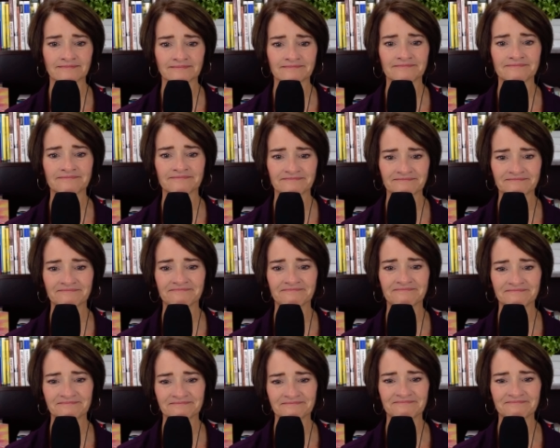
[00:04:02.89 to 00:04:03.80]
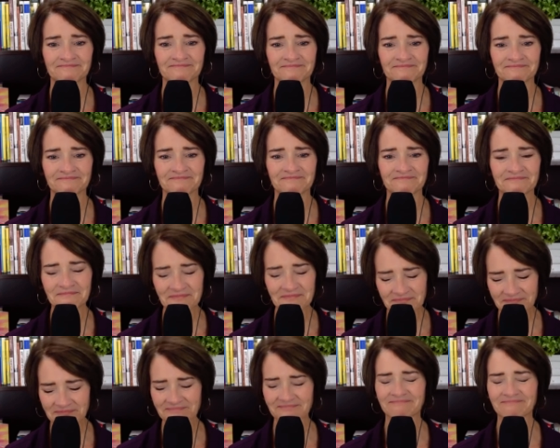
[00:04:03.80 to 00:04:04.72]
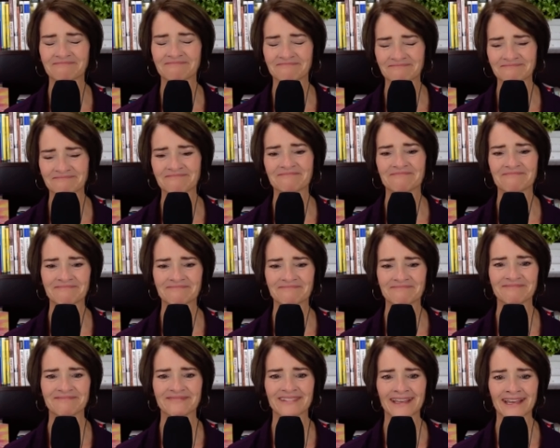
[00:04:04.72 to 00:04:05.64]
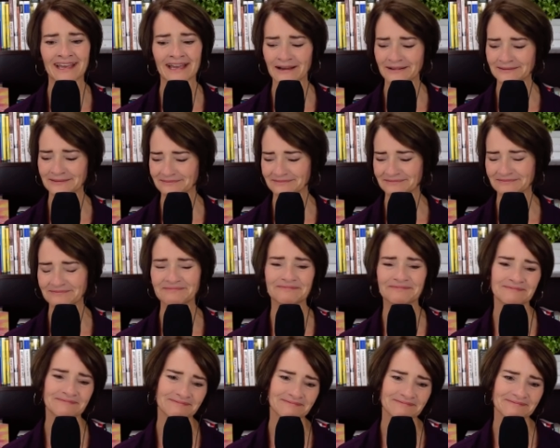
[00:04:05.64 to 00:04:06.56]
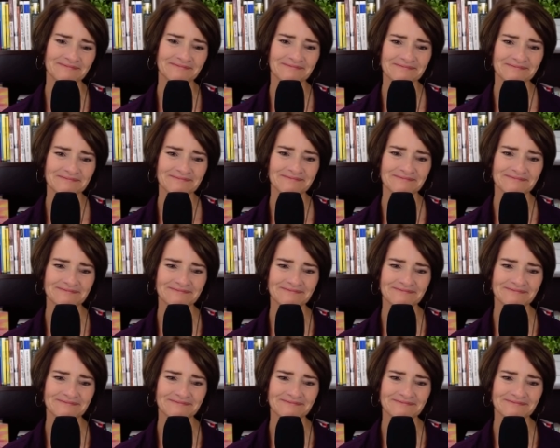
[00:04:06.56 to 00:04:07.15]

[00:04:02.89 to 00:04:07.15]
so thank you. You have a good weekend. I yeah. appreciate all you're doing.